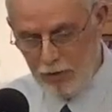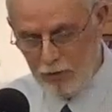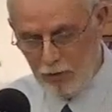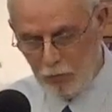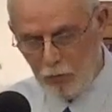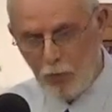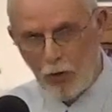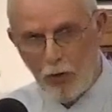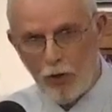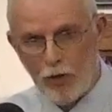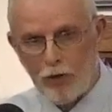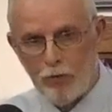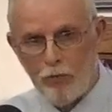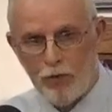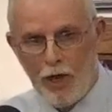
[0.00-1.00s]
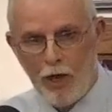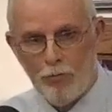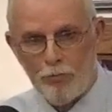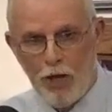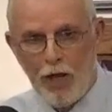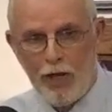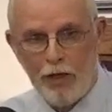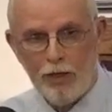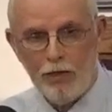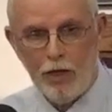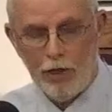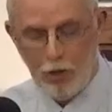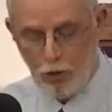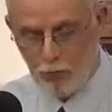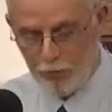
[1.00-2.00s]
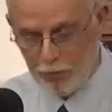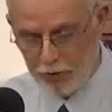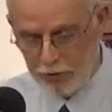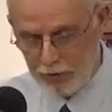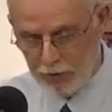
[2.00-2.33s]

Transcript: the work without paying the help.